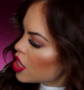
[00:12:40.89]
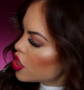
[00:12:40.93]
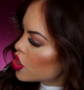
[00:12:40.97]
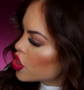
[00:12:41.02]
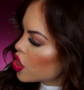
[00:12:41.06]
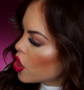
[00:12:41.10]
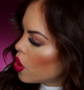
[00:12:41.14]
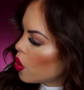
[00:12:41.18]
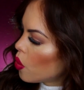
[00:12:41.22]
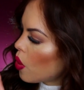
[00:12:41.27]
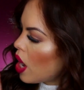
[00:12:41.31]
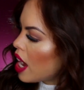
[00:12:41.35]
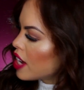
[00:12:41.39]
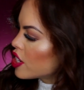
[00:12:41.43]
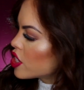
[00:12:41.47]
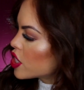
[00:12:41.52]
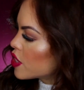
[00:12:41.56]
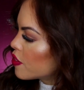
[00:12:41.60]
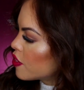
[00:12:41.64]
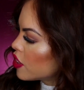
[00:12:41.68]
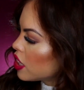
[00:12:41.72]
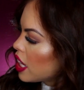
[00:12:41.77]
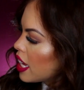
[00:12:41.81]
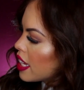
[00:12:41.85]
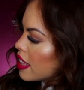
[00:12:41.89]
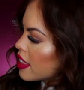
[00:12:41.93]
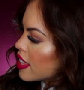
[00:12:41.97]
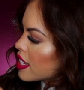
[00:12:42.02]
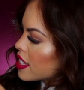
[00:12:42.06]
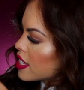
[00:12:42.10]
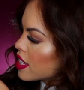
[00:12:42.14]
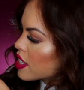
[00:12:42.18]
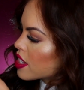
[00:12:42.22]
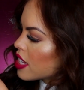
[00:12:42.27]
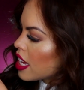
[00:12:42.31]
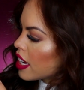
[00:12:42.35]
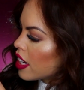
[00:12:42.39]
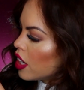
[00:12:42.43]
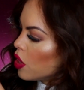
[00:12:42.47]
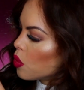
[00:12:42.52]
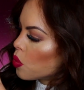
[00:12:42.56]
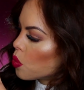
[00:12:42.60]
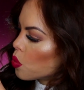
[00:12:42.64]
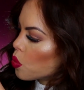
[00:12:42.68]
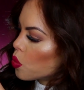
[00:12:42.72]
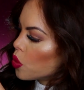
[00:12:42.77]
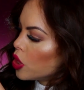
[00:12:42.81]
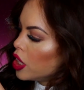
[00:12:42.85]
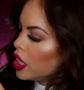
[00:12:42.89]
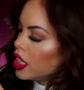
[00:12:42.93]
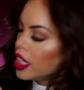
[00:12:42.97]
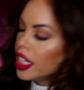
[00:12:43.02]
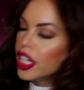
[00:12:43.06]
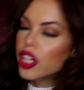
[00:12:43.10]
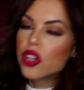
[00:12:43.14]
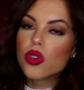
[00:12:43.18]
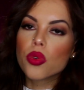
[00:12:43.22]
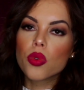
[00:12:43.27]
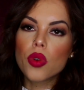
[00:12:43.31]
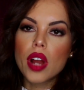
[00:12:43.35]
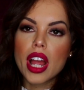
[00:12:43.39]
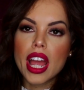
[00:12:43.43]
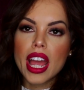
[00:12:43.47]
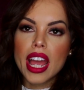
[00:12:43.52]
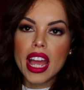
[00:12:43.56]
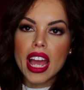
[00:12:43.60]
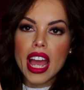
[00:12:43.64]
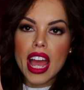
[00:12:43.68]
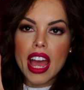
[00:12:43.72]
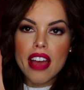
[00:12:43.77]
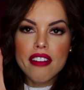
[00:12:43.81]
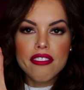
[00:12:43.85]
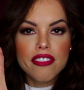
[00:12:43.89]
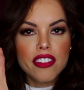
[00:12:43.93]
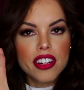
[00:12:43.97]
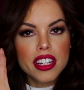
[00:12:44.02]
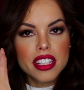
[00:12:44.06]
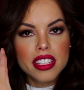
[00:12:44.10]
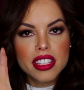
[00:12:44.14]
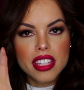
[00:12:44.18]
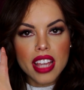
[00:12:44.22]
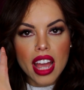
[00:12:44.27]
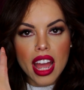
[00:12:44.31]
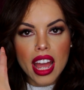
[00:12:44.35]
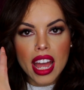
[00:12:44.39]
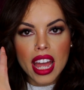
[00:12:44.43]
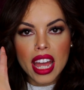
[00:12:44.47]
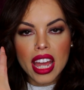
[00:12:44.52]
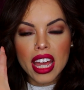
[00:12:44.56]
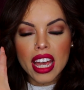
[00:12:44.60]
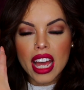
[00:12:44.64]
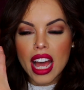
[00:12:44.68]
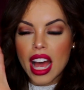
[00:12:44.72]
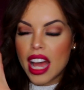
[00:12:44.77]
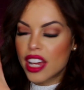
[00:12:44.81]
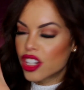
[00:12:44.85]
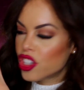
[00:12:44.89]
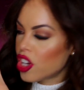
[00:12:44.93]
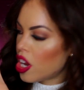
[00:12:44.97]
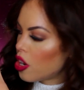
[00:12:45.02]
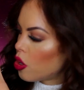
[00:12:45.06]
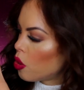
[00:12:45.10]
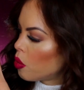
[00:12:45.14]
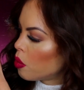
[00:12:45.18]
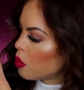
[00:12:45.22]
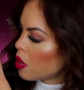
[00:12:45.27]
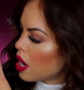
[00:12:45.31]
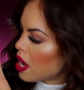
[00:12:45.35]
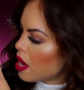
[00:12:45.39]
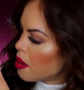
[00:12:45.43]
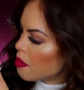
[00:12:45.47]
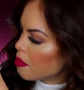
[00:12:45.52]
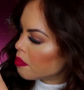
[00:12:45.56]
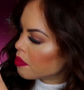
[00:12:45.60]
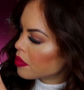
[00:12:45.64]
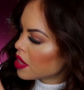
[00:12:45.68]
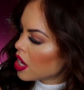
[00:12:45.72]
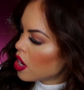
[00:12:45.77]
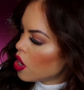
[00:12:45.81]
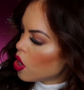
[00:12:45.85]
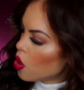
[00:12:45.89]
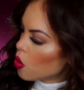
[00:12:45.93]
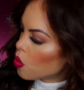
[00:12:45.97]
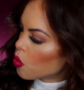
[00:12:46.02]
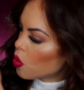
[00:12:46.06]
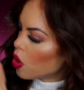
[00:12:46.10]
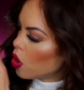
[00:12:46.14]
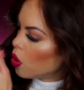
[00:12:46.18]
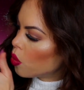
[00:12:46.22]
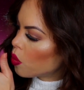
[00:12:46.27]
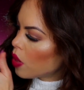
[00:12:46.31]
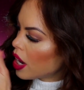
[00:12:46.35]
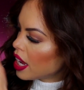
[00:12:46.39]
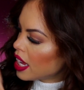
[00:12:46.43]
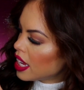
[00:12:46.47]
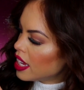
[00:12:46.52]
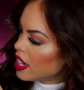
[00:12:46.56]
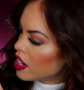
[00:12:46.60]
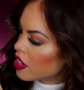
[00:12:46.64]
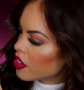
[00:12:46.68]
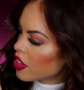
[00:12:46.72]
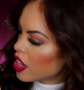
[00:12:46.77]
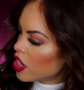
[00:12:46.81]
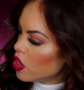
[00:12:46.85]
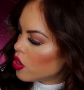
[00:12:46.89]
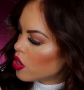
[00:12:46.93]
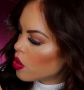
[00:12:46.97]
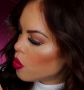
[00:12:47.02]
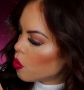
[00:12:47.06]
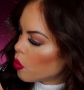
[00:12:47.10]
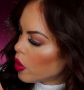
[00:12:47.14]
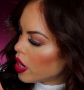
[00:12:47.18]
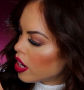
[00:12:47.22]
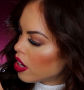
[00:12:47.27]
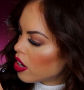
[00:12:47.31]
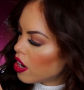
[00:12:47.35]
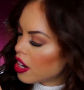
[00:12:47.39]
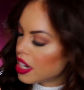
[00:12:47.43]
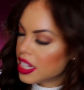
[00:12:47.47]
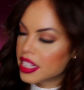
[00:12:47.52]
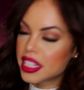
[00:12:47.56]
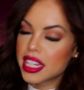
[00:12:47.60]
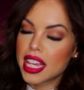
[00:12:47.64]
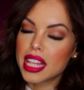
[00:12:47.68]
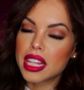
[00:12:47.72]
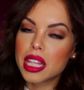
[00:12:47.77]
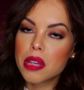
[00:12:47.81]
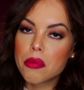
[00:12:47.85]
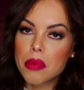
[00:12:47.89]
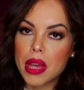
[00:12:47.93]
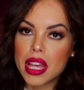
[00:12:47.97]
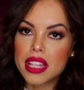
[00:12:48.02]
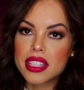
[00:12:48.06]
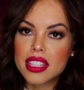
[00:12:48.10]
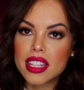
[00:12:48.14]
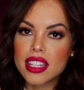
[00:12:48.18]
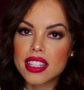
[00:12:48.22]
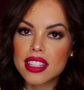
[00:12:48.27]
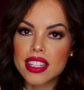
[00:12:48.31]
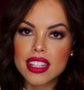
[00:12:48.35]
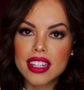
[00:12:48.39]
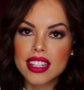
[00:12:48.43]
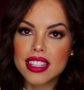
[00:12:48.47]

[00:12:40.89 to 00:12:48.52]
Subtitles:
So I just feel like this is like a really great everyday eyeshadow row right here that you can wear on a daily basis.